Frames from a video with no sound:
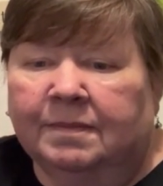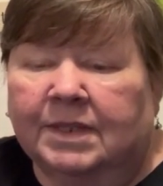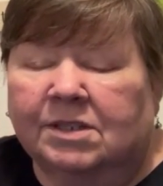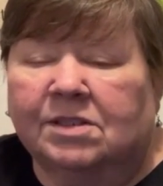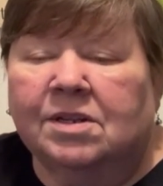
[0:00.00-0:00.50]

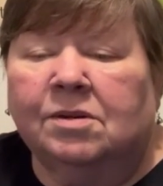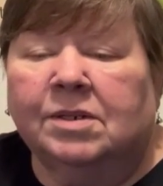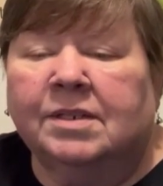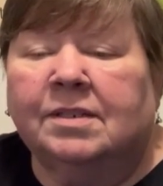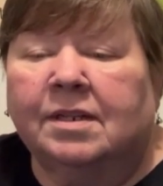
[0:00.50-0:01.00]
The snow
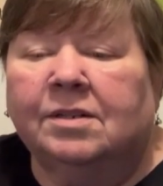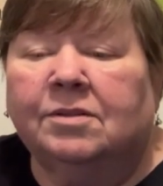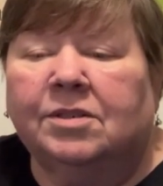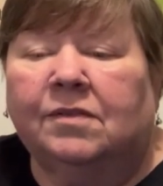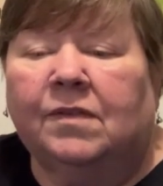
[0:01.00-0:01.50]

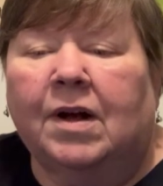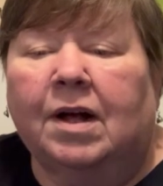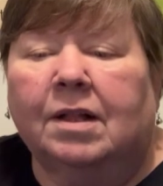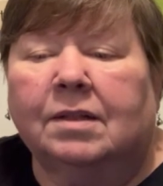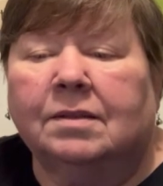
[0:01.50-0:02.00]
continued to
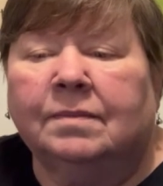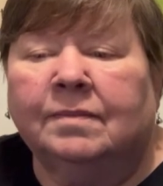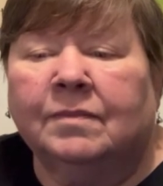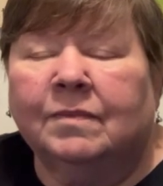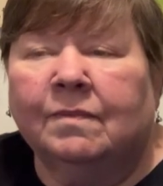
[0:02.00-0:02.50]
fall,
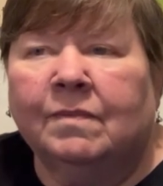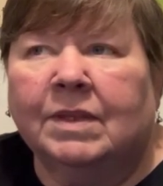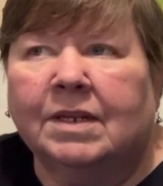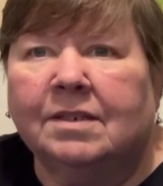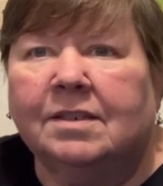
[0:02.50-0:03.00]

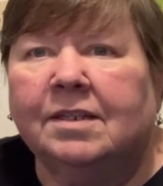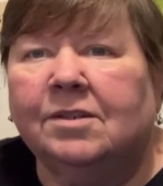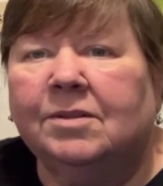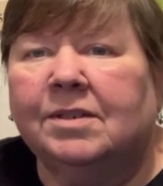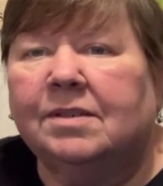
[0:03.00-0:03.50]

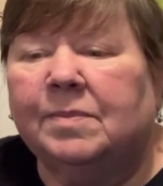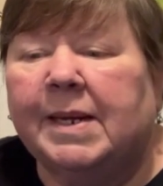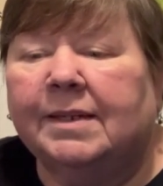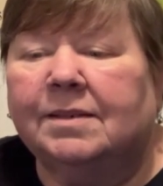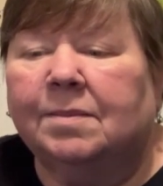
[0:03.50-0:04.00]
continued to
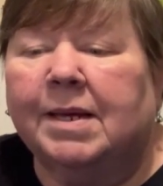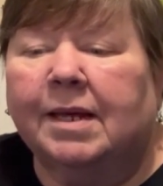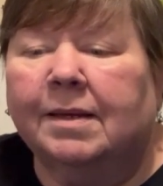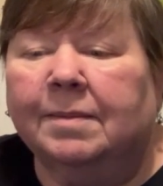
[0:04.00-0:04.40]
speak to me.